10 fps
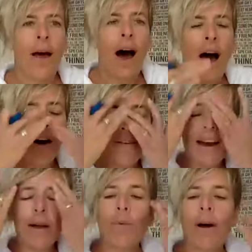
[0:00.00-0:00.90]
All
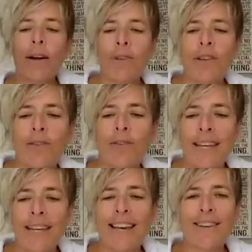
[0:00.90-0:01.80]
right, welcome to
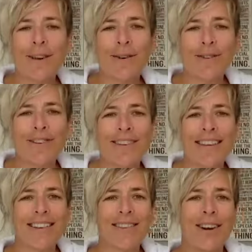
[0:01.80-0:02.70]
today's Coaches
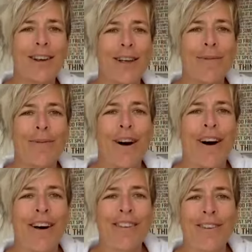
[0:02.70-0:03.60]
KickStart Club
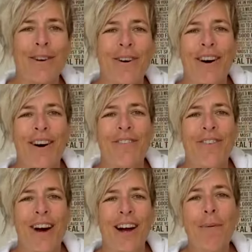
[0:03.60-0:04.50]
Call. So
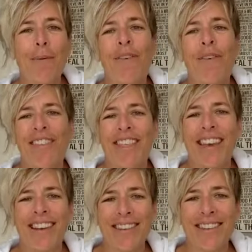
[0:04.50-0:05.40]
a couple fun
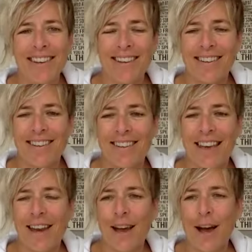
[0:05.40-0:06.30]
things is
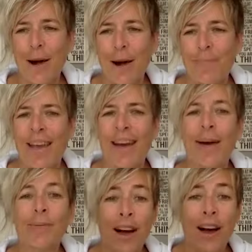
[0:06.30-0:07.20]
that I'm
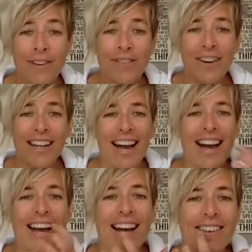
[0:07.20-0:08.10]
talking funny.
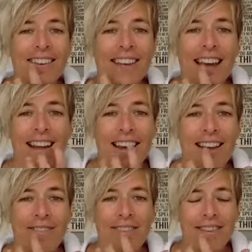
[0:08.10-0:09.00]
I actually got
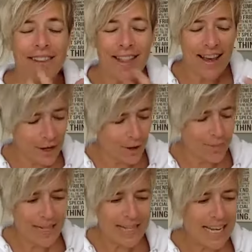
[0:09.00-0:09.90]
Invisalign on my
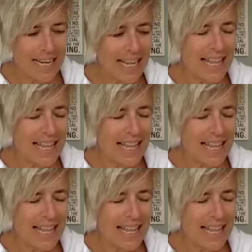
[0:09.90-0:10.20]
teeth,